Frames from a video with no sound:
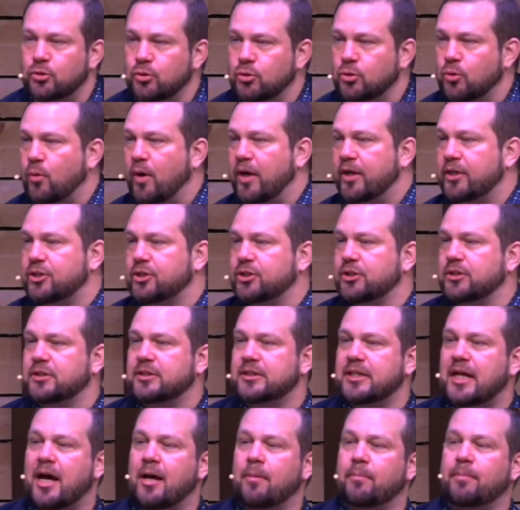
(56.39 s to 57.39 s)
questions,
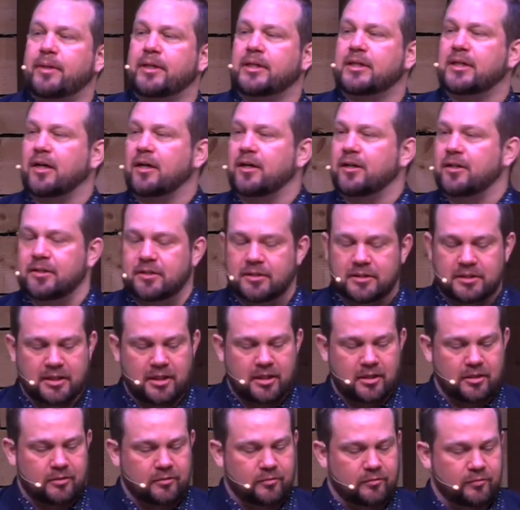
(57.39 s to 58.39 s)
not because
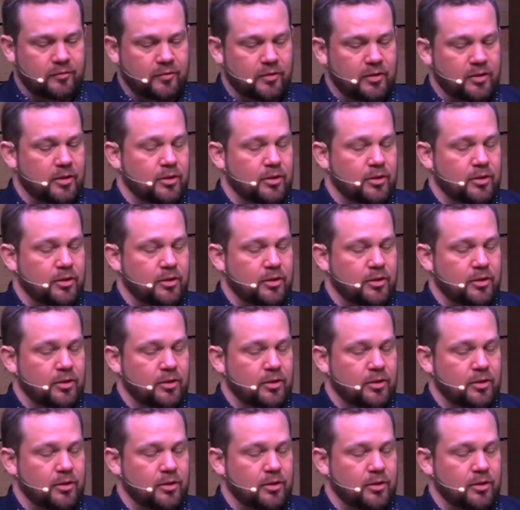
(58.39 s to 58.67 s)
of